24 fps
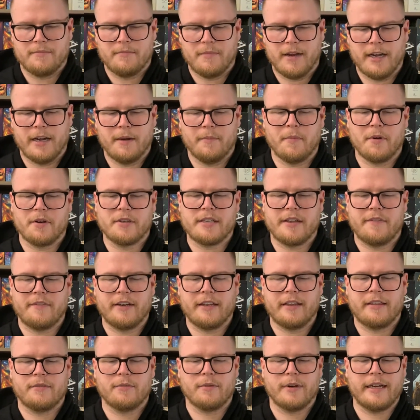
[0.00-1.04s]
My number
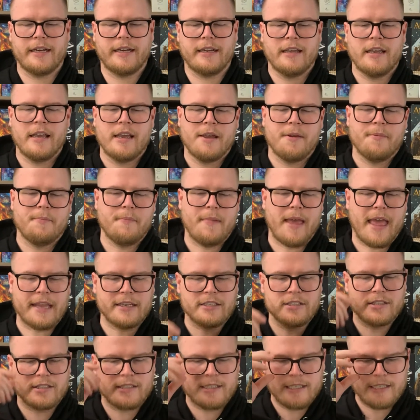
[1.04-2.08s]
73,
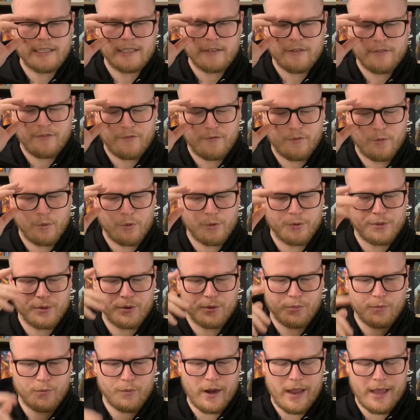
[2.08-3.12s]
Majesty for the
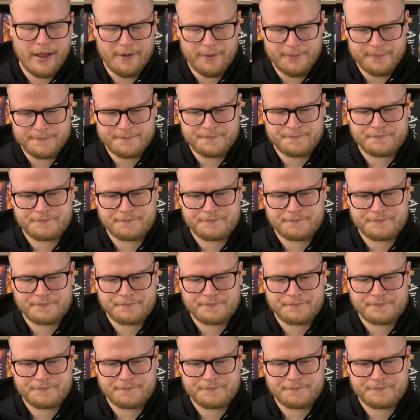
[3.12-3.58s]
Realm.